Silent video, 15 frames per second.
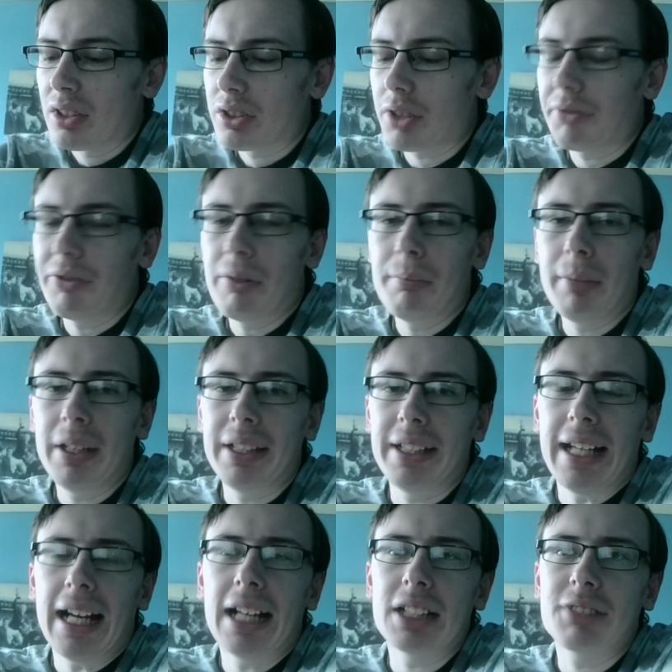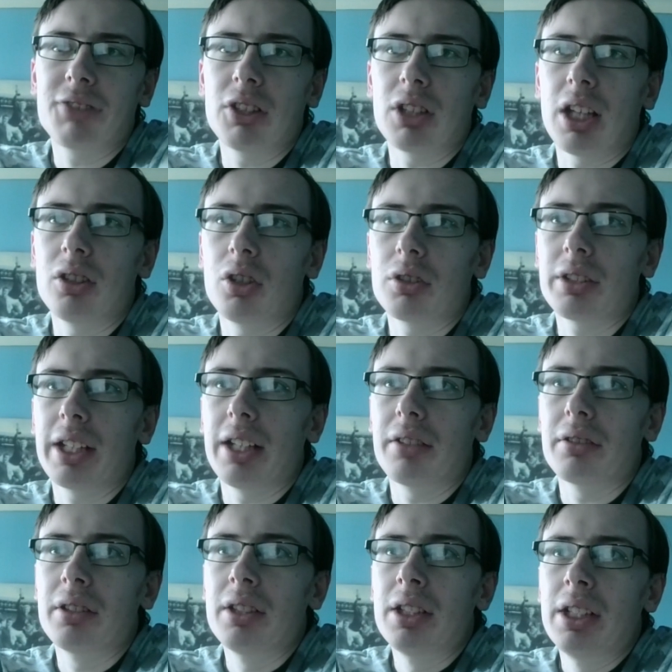for me, it has felt like lockdown,
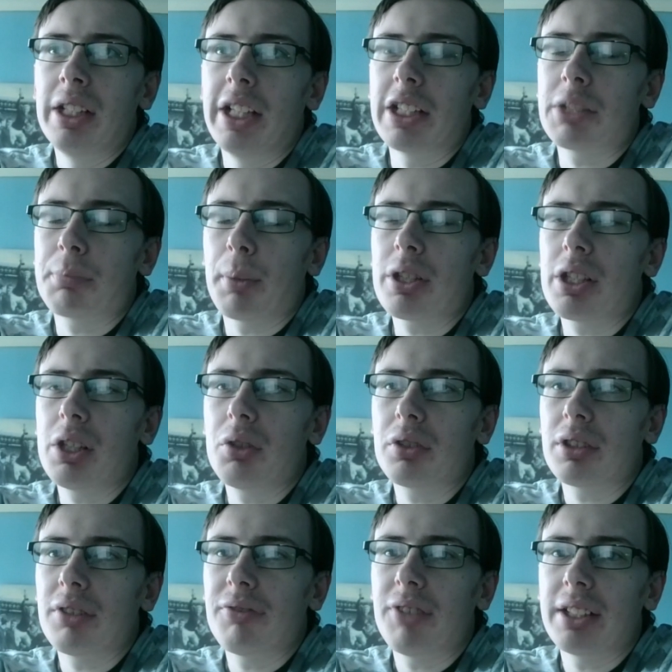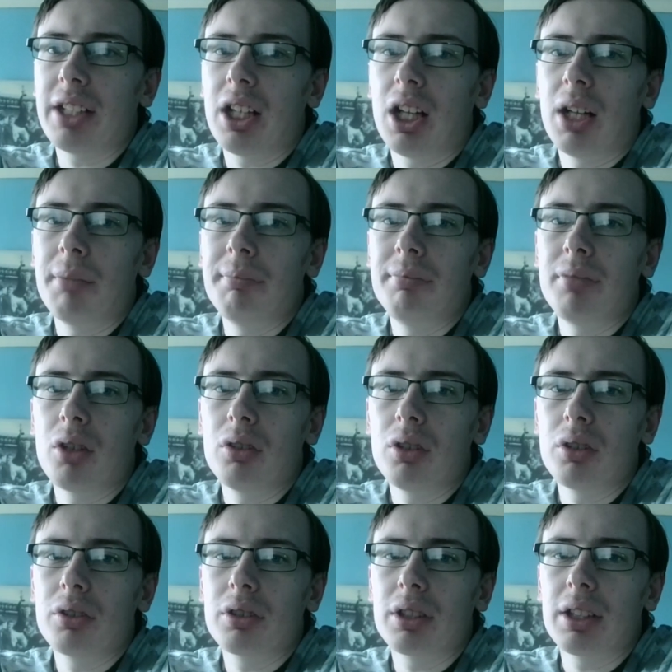especially with the fact that I'm no
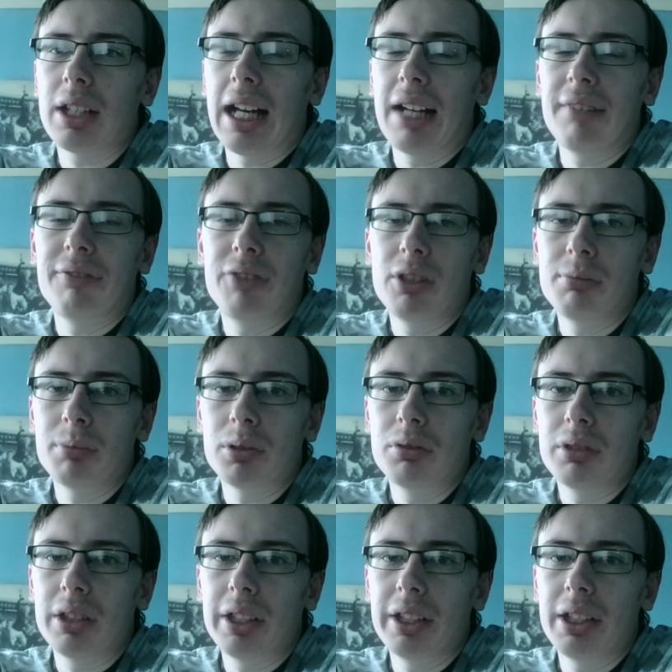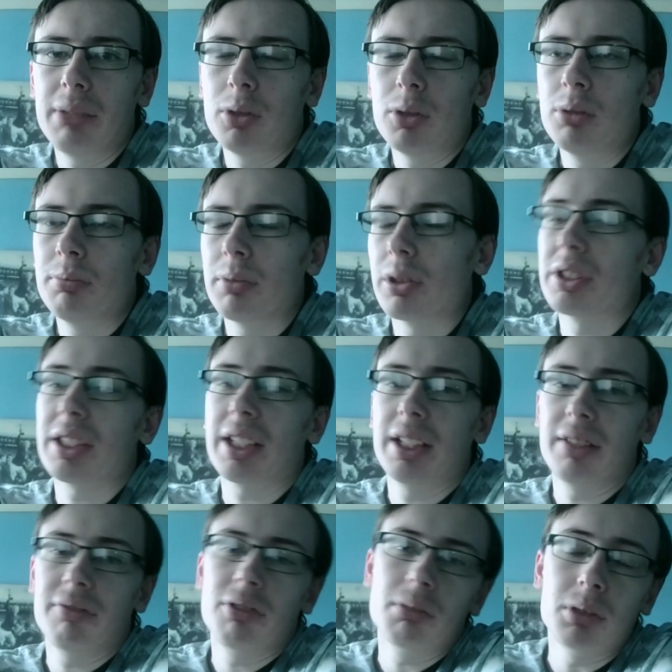longer at football anymore because,
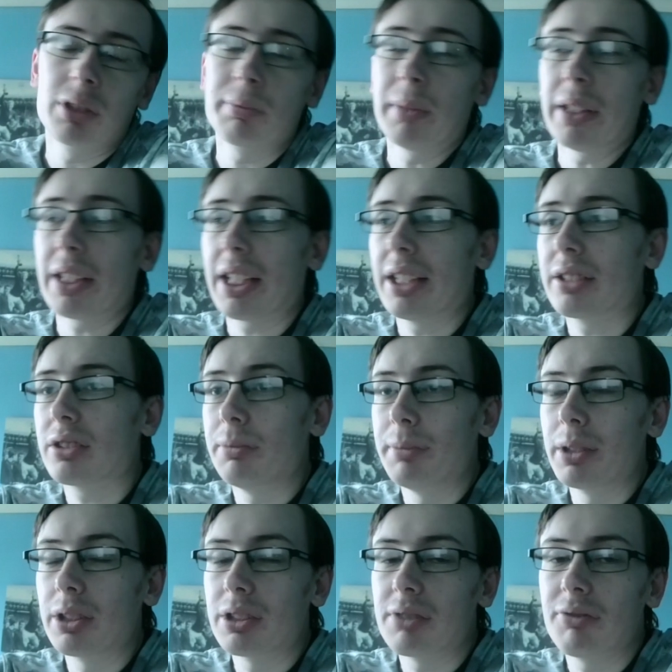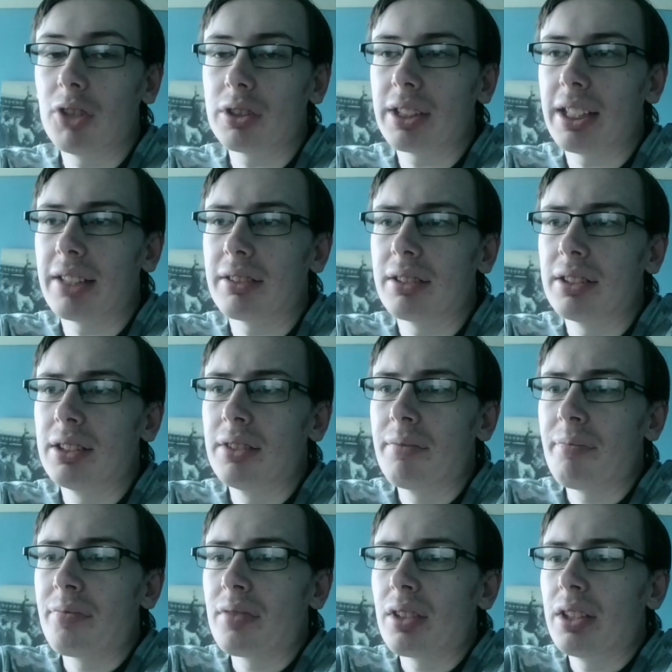again, football's been cancelled because of lockdown.
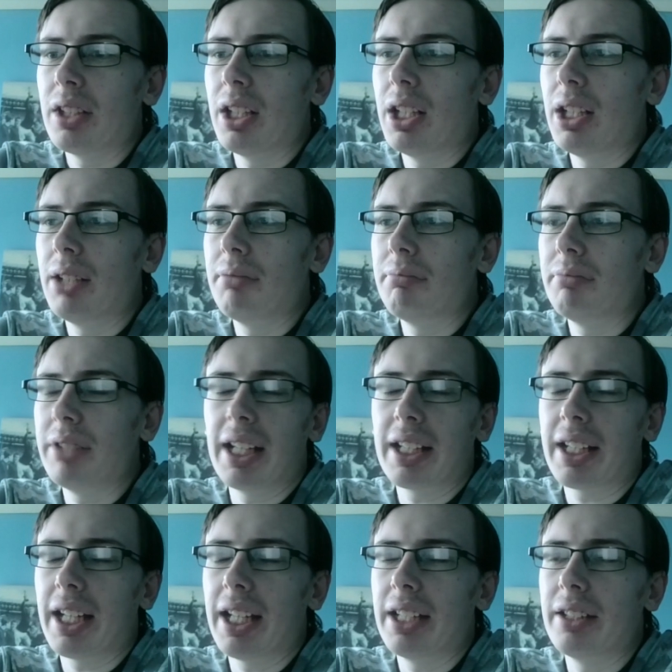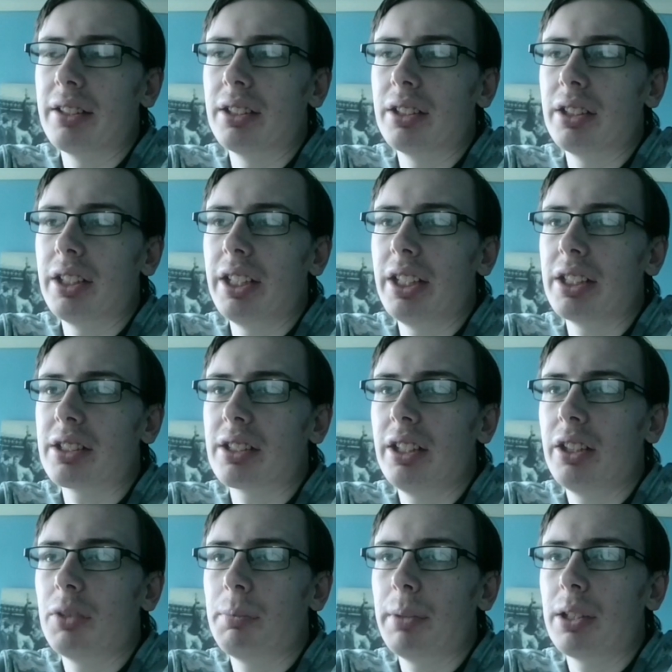Yet again, it's a
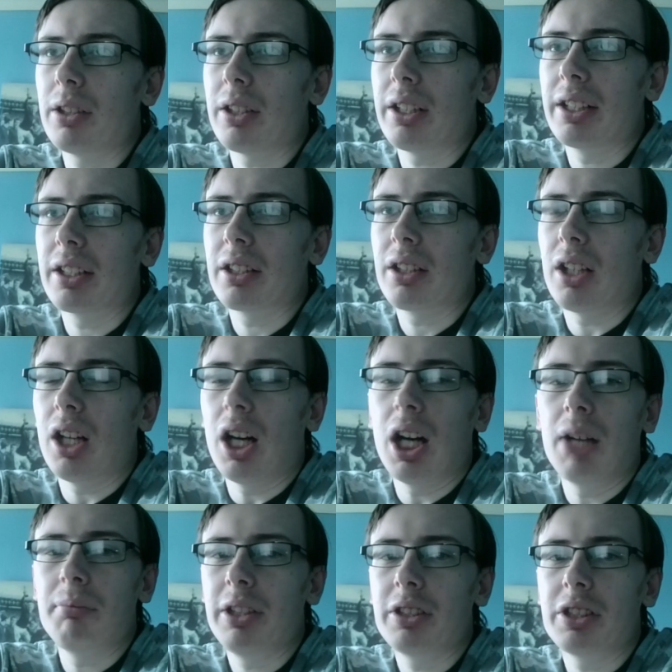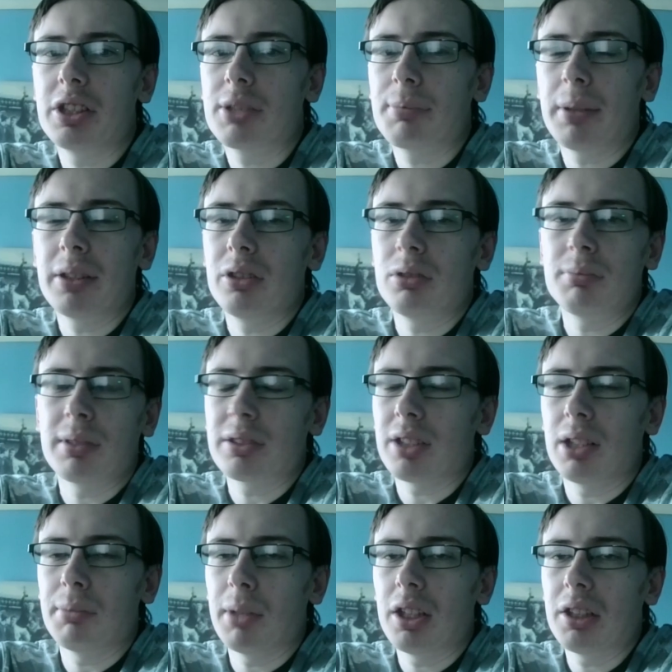little bit like I'm literally spending all my
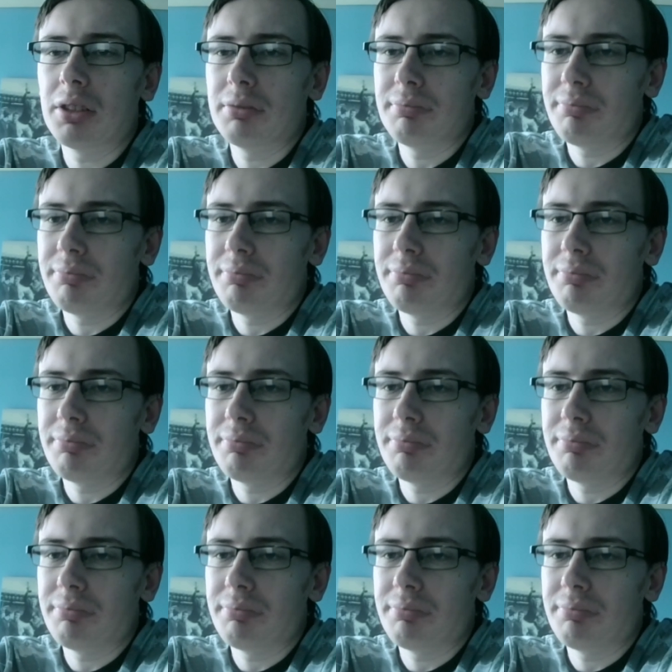time at home.